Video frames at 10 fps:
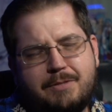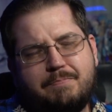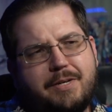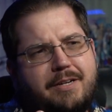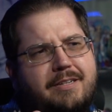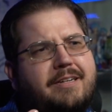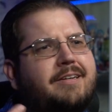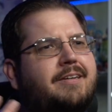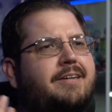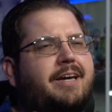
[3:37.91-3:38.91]
but
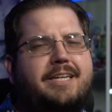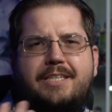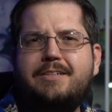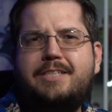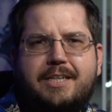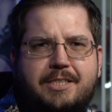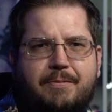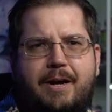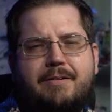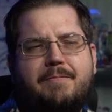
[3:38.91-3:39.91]
he still sticks
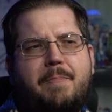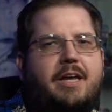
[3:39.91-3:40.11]
around.